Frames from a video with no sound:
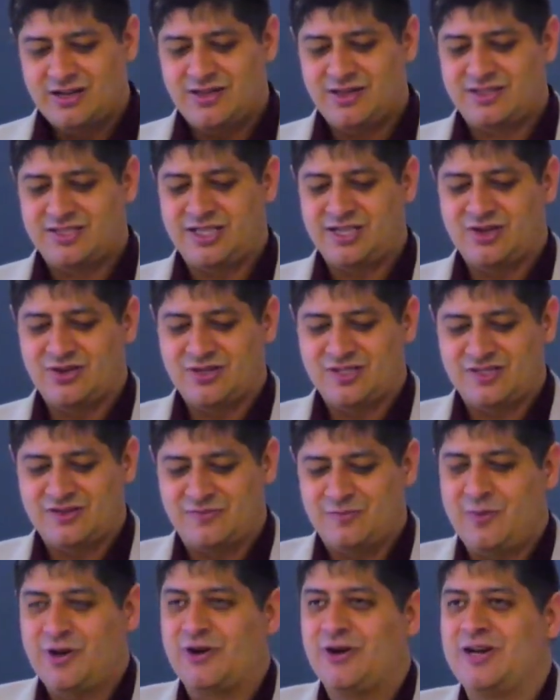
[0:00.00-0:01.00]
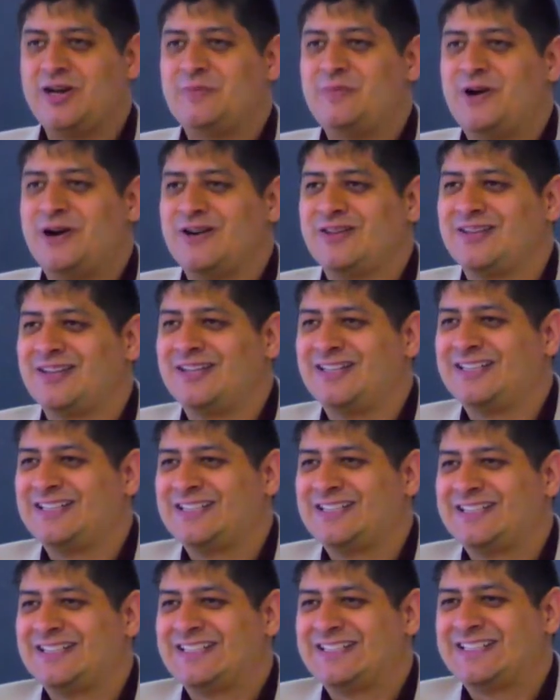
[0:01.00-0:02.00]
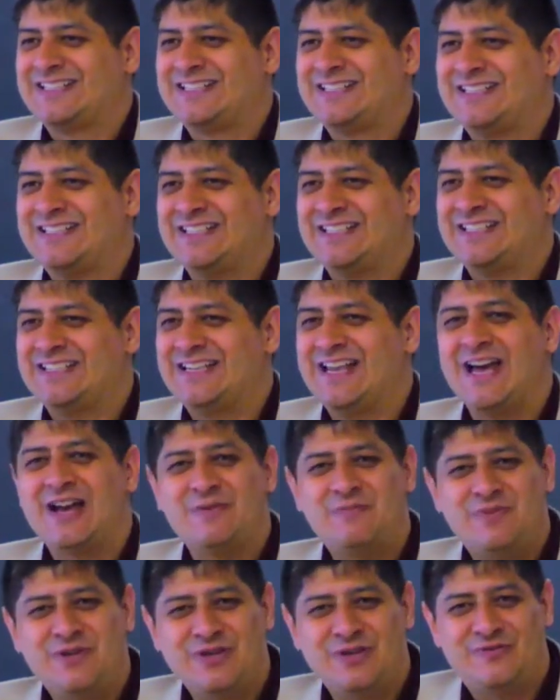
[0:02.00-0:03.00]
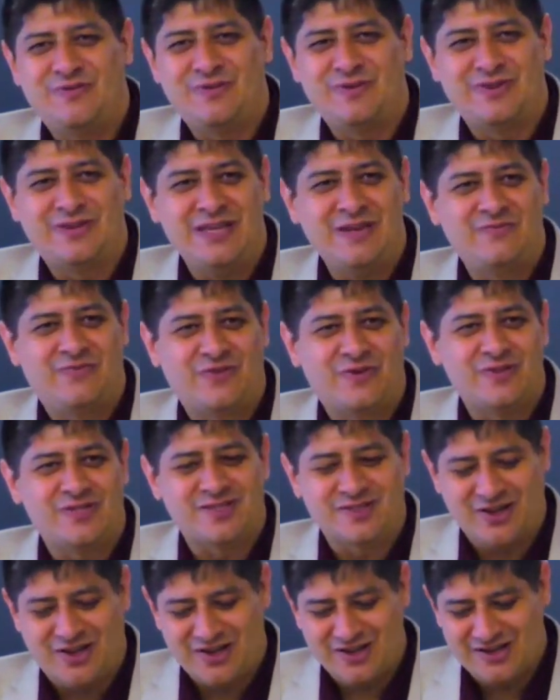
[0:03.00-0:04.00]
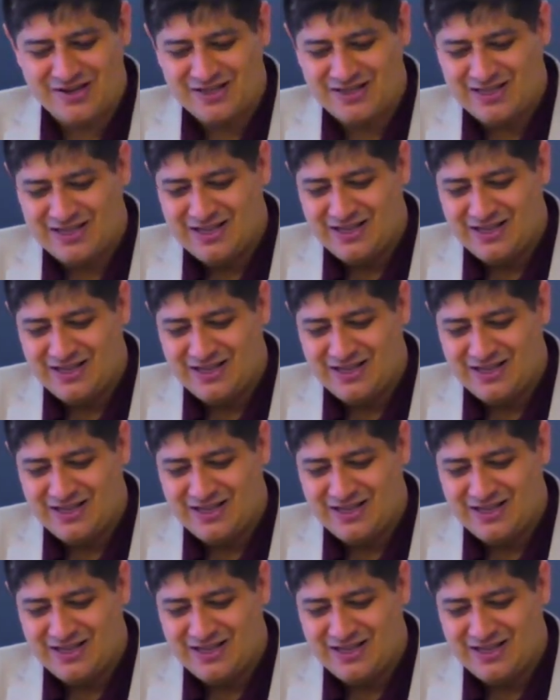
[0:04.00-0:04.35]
The Tears of Mary and Martha is a beautiful theme for a song?